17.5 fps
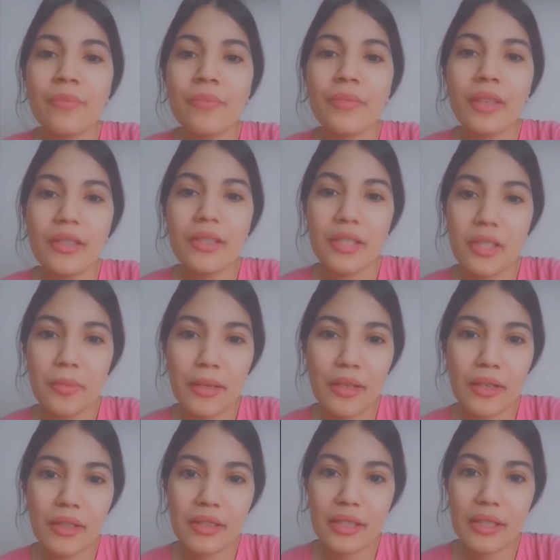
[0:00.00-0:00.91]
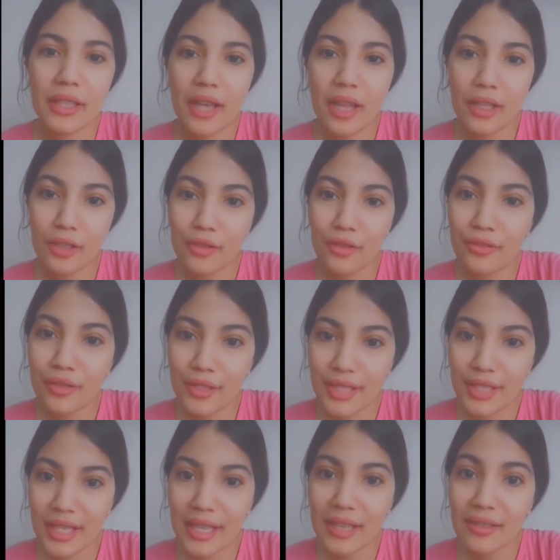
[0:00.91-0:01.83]
the color of your
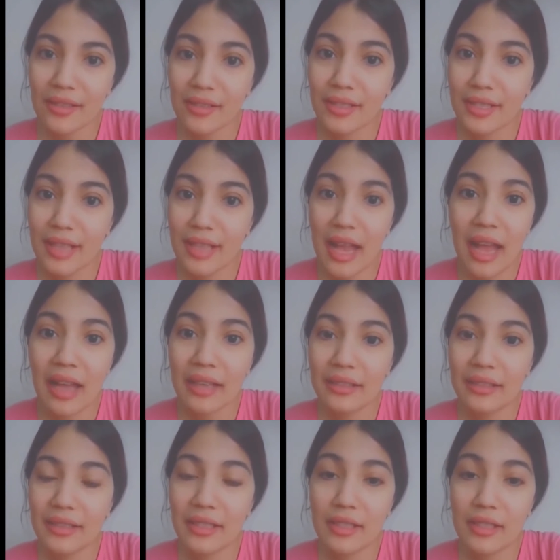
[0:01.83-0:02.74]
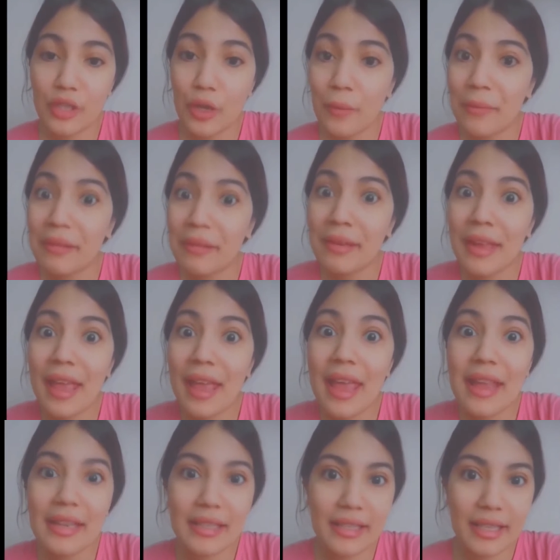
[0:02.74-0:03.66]
skin does not determine
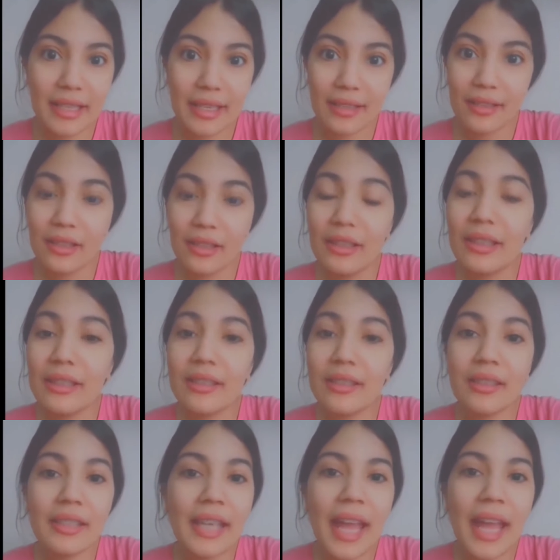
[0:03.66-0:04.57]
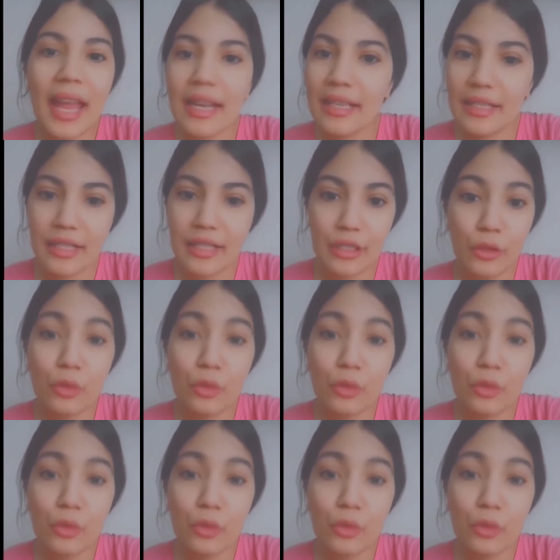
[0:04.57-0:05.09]
anything, literally anything.